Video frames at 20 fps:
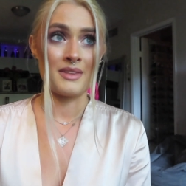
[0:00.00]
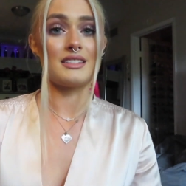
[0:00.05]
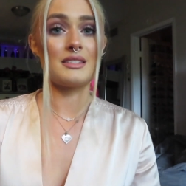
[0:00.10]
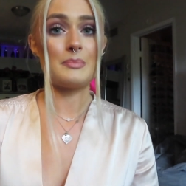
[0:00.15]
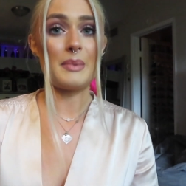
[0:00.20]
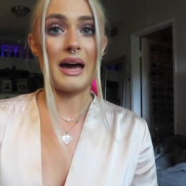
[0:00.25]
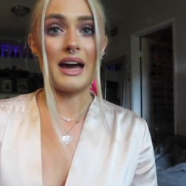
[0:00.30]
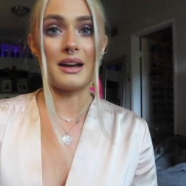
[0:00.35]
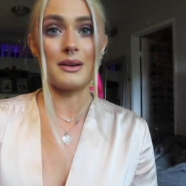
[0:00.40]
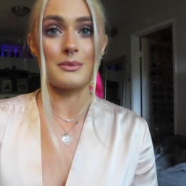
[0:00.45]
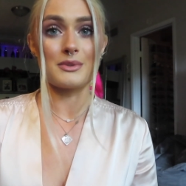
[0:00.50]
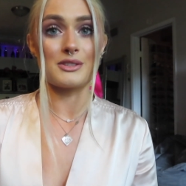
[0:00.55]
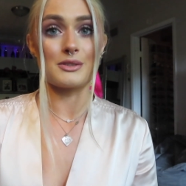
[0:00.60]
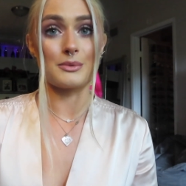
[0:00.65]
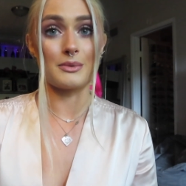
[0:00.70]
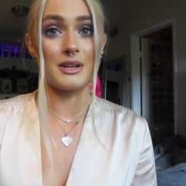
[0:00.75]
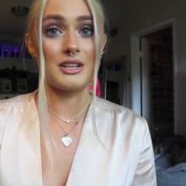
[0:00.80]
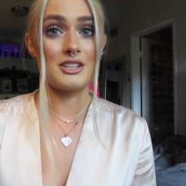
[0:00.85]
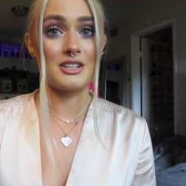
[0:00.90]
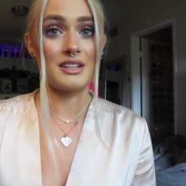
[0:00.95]
This bag was
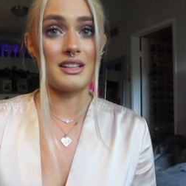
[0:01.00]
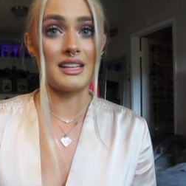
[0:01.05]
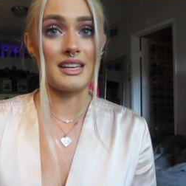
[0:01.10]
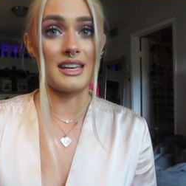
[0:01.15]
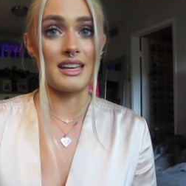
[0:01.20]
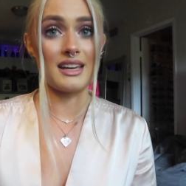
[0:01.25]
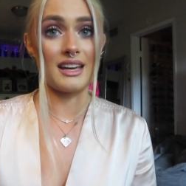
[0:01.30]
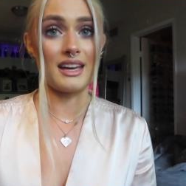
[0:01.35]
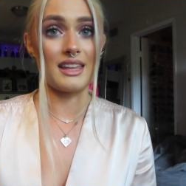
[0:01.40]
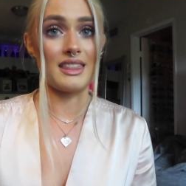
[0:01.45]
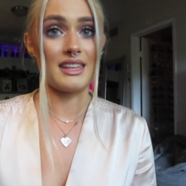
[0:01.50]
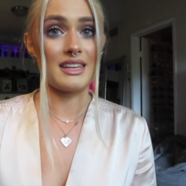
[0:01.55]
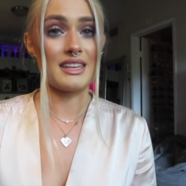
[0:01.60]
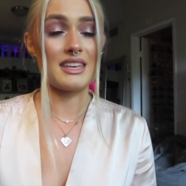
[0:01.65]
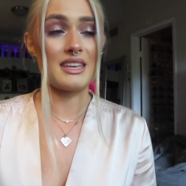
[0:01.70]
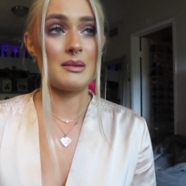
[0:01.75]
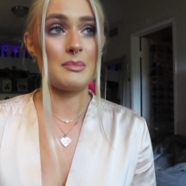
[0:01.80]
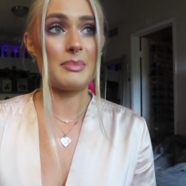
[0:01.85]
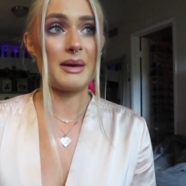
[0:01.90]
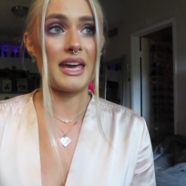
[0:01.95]
originally, I think
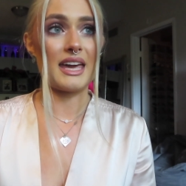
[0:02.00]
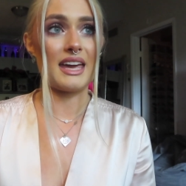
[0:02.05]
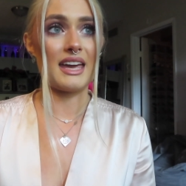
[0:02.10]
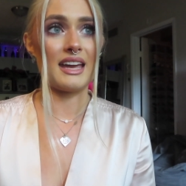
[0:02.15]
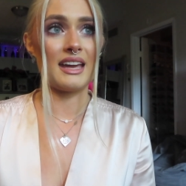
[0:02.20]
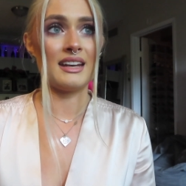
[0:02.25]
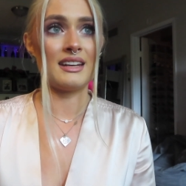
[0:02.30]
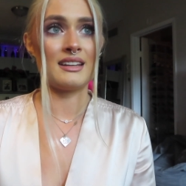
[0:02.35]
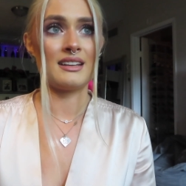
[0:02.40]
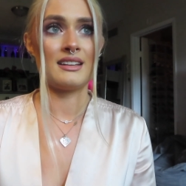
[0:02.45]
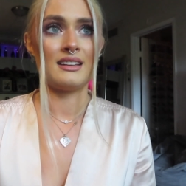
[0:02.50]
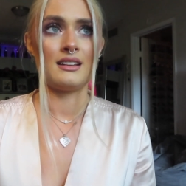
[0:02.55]
he paid,